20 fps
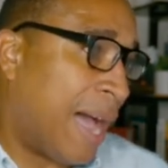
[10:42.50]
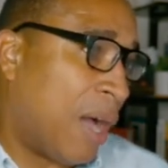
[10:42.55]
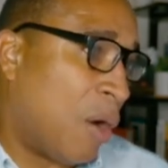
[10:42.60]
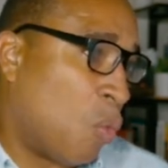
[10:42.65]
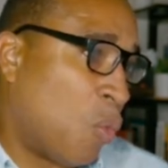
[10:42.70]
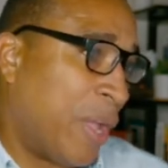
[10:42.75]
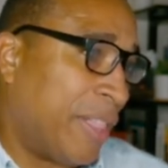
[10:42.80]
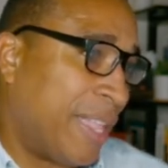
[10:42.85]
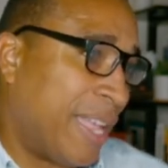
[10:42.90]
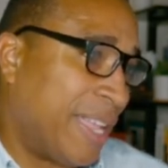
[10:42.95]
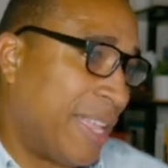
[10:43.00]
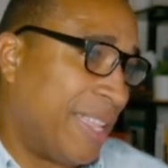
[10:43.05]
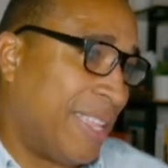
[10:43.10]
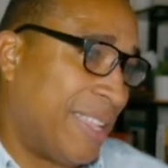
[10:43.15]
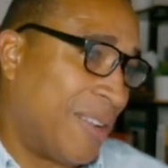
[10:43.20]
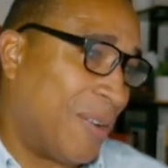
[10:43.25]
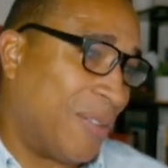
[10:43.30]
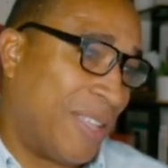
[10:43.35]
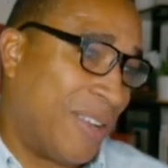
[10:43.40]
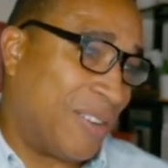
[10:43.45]
When
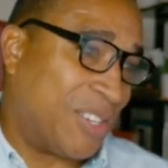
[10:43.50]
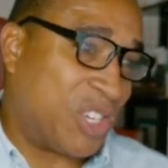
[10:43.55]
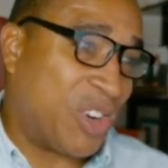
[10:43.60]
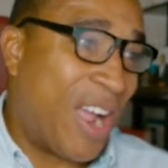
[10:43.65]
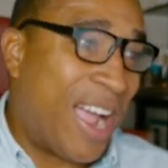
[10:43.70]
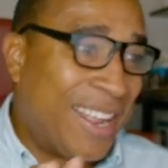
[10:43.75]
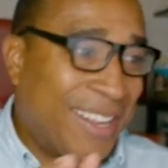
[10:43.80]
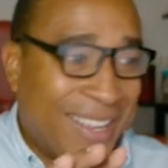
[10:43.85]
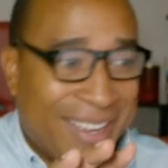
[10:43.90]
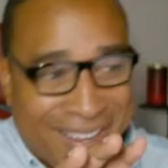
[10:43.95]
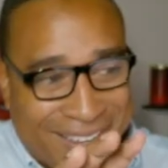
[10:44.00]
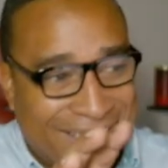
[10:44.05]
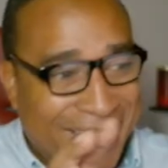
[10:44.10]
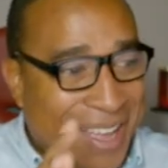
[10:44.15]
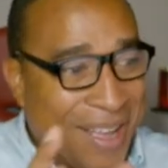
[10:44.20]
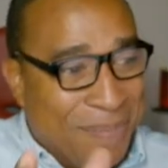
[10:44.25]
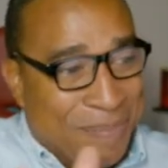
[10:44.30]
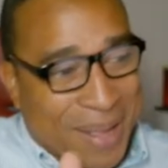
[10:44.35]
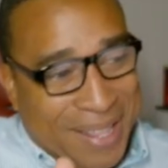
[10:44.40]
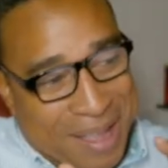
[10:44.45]
they're trying to
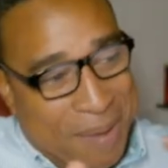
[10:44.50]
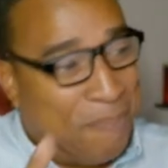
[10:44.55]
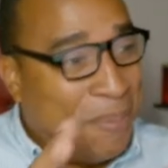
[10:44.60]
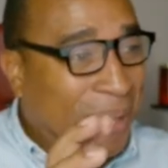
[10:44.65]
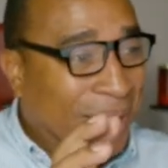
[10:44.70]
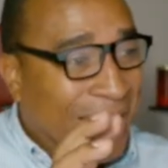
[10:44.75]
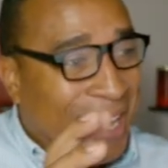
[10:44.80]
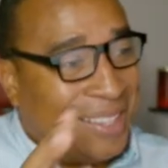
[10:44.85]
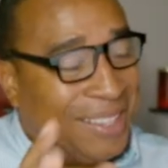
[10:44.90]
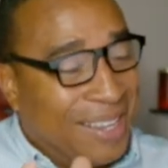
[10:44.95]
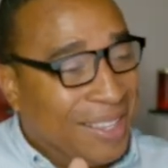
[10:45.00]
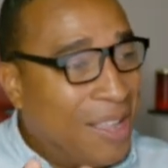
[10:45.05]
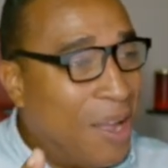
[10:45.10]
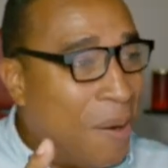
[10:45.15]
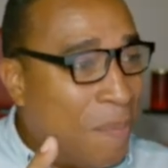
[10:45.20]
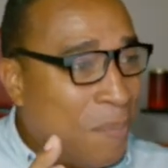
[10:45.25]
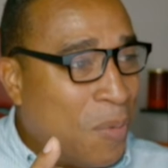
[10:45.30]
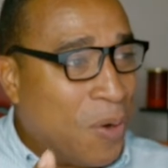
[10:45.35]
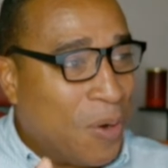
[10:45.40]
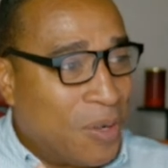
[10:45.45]
manipulate the
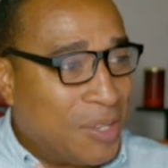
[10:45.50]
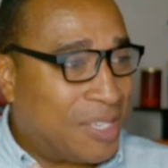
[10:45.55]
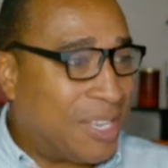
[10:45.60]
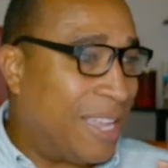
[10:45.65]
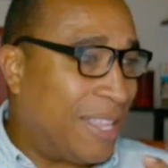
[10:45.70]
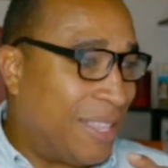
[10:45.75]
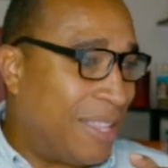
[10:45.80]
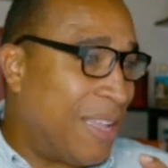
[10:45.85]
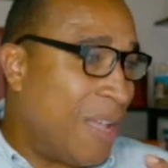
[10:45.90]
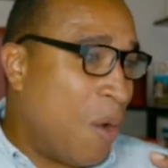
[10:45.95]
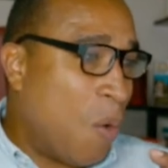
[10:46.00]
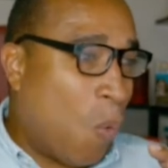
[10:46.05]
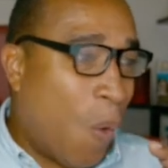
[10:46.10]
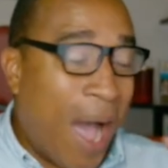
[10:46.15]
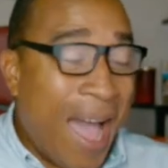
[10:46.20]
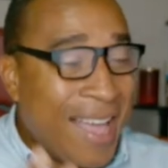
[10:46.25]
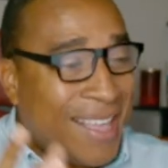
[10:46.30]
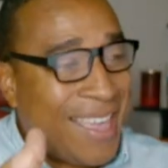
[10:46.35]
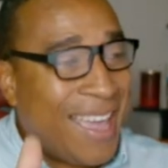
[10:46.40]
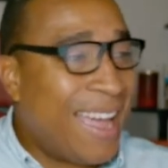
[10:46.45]
numbers and
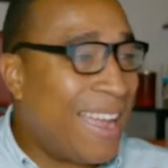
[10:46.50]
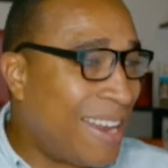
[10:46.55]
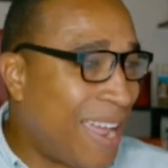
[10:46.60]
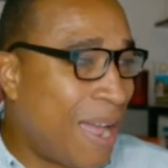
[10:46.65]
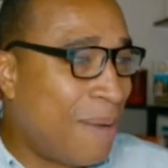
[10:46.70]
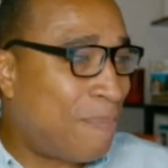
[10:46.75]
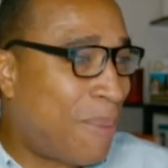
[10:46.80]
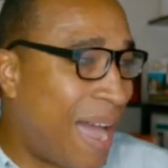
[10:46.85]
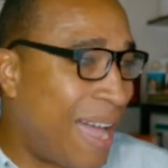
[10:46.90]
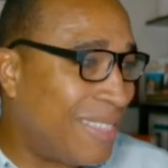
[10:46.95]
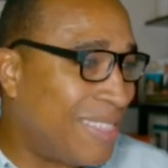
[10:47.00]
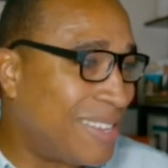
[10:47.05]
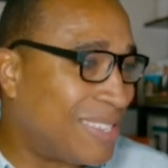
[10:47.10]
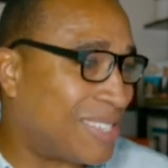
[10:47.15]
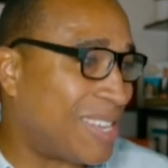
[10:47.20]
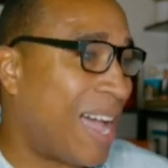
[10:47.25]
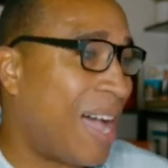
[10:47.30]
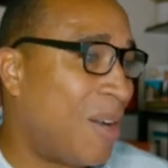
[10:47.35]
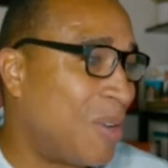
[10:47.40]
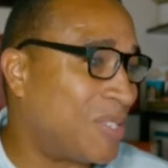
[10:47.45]
why can't I buy
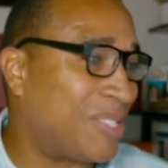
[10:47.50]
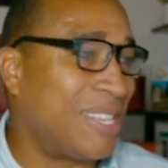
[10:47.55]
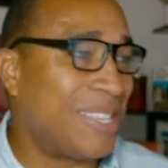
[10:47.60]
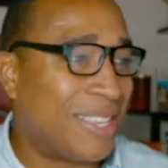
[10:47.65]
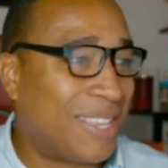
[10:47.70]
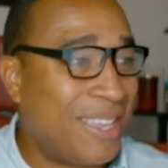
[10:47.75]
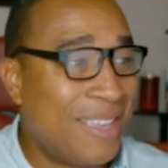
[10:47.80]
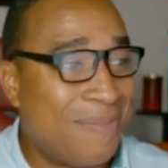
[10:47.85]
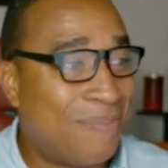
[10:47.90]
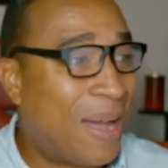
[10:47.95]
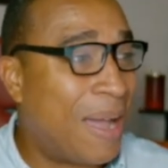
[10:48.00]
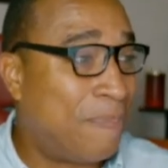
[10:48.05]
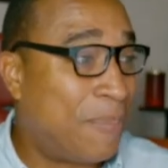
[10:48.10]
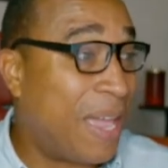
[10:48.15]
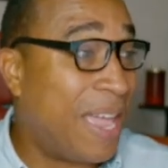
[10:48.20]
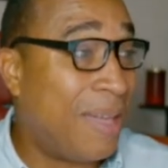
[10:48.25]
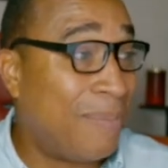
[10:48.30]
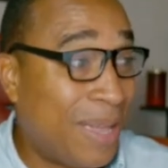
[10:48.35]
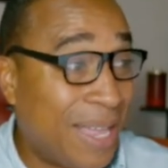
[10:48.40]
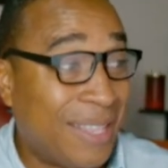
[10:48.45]
this house and keep my
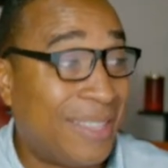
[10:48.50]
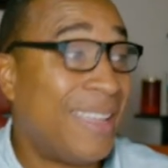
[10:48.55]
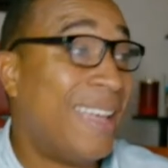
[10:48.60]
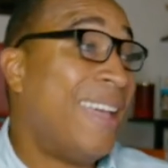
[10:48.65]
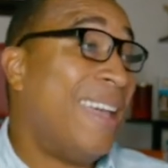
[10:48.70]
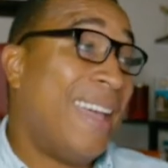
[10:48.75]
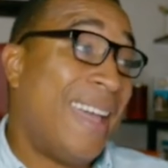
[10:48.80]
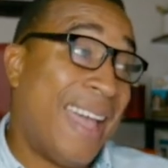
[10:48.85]
payment?